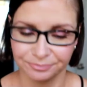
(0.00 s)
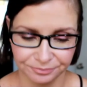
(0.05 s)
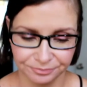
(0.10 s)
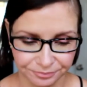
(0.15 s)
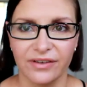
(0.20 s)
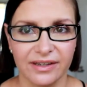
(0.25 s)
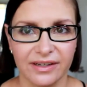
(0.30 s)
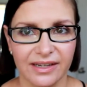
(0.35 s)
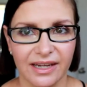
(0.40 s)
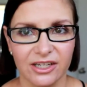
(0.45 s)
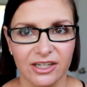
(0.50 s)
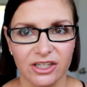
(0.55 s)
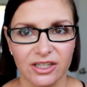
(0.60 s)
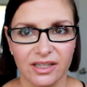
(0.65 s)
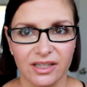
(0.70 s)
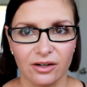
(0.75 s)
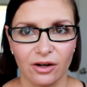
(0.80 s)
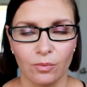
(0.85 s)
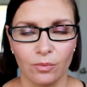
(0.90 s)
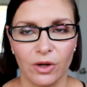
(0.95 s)
The foundation
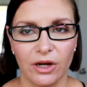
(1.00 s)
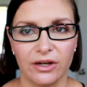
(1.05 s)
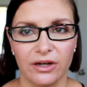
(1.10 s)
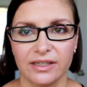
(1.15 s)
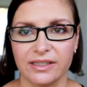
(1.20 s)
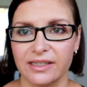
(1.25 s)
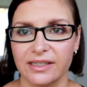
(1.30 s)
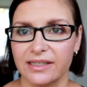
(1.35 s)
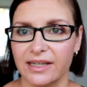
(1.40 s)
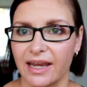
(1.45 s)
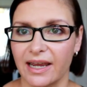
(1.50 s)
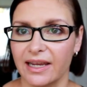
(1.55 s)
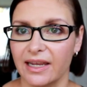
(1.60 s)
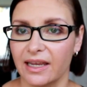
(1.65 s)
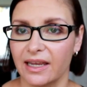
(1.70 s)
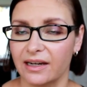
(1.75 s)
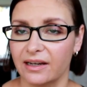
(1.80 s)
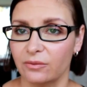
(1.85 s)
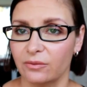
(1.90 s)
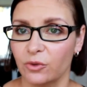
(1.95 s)
that I'm wearing
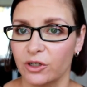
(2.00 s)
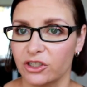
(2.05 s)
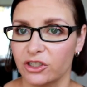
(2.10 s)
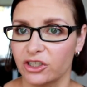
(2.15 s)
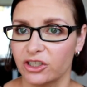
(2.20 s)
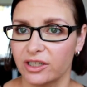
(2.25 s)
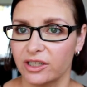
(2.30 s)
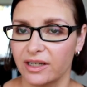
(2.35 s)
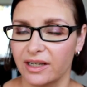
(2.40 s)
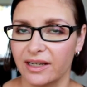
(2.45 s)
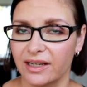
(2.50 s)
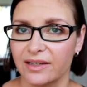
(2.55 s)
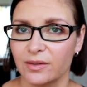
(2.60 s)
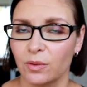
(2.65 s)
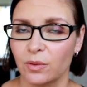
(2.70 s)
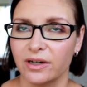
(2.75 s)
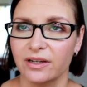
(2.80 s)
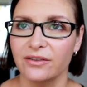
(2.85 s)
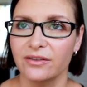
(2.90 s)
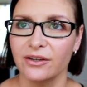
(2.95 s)
today, which is one